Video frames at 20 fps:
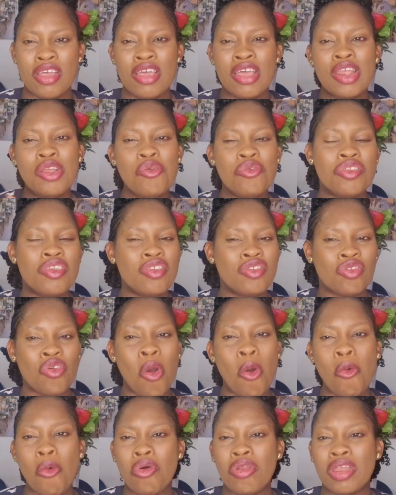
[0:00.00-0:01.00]
losing
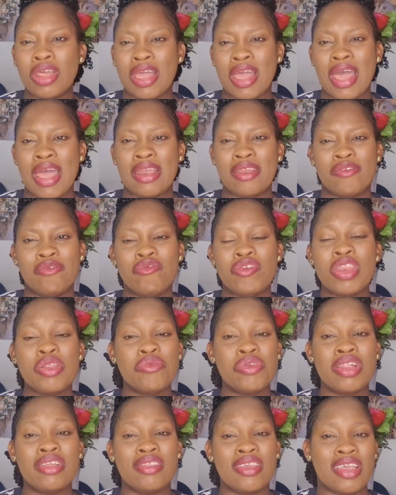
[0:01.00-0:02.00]
someone can really,
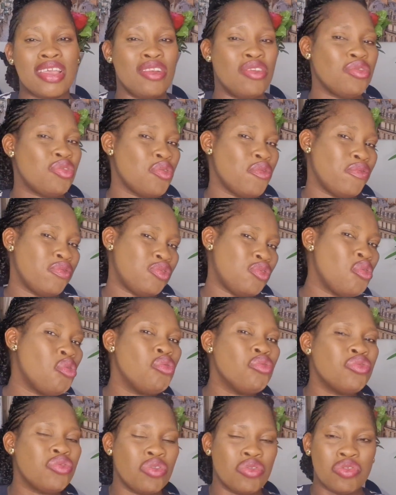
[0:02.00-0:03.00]
really take a lot of
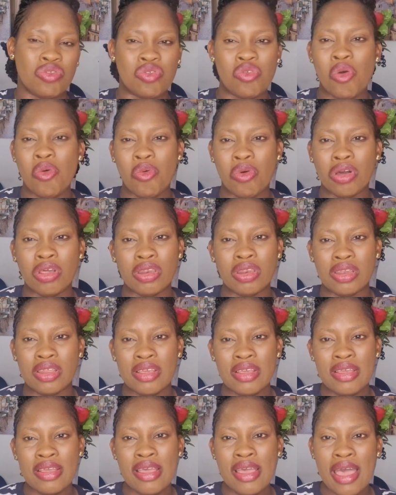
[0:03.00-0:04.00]
tolls on
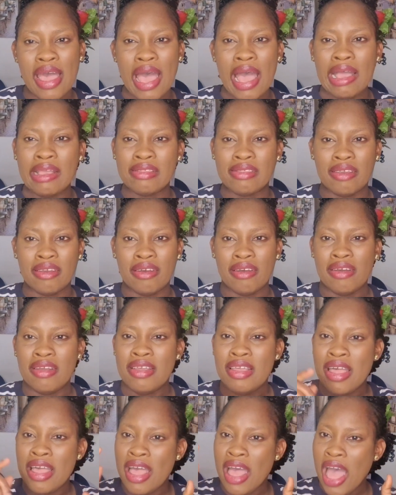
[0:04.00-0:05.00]
someone. And
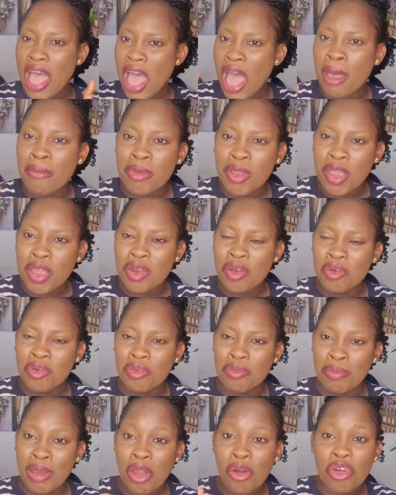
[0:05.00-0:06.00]

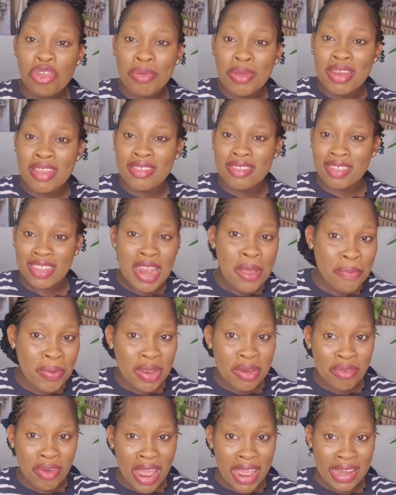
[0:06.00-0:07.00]
my husband is
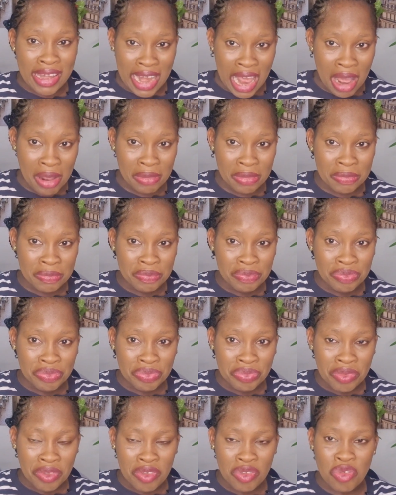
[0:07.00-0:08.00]
sleeping right now.
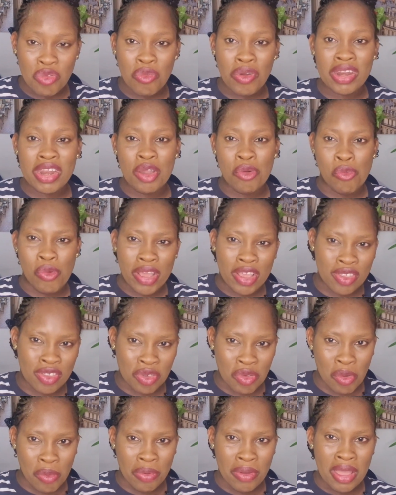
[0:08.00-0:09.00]
So when he
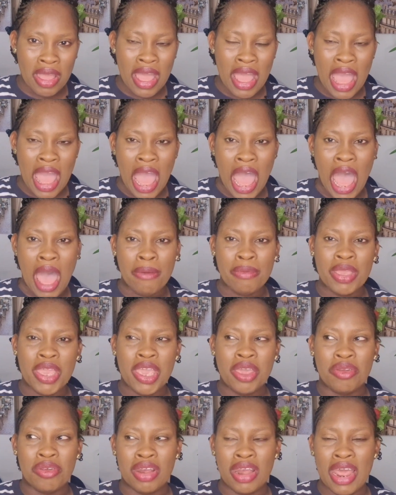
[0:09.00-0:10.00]
wakes up, I'm
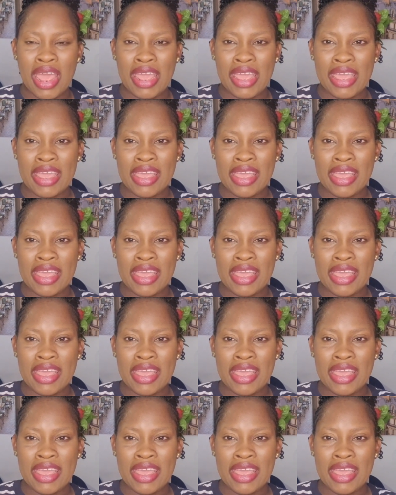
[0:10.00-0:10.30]
gonna